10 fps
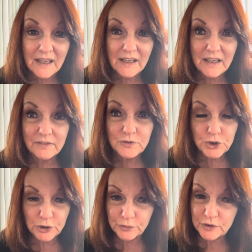If
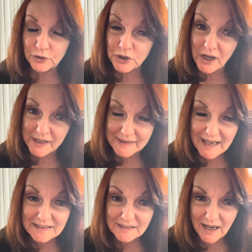children are taught
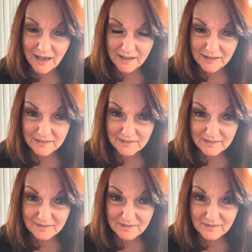that young,
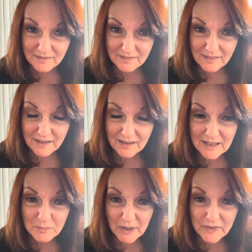
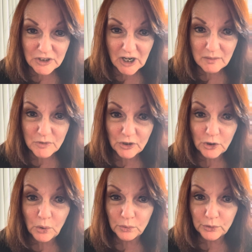then by the time
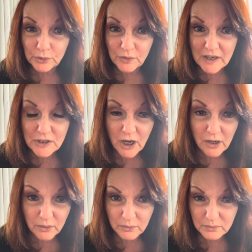they're older, they
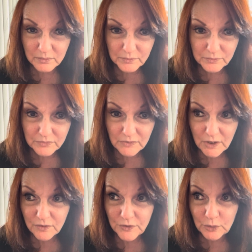know
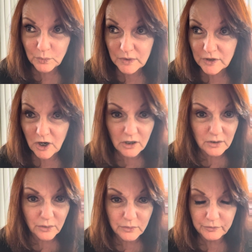that if they're with a
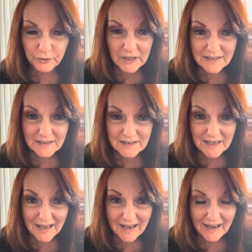carload of friends
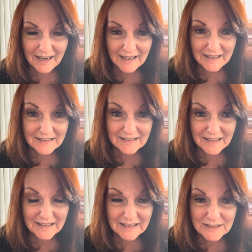and they
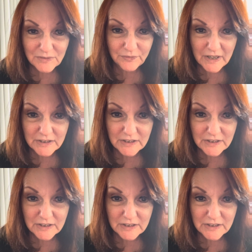think it's fun